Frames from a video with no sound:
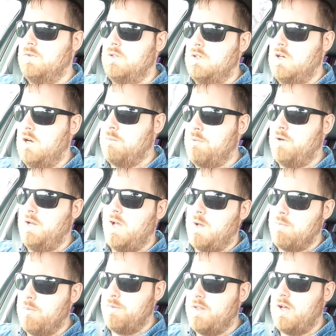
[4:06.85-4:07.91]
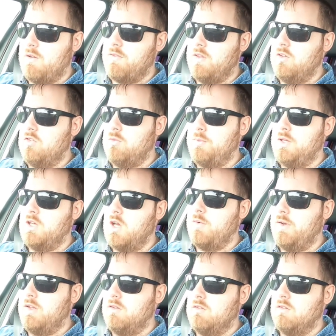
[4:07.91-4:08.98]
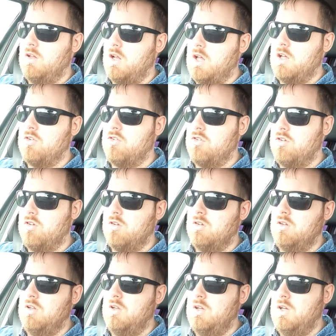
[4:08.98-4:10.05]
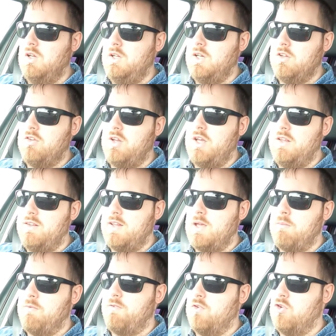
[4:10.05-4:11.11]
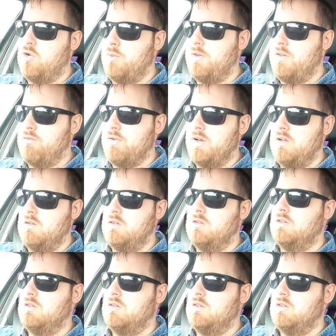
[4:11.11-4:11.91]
I'm pretty happy with how things have been going. Yesterday and the day before were the real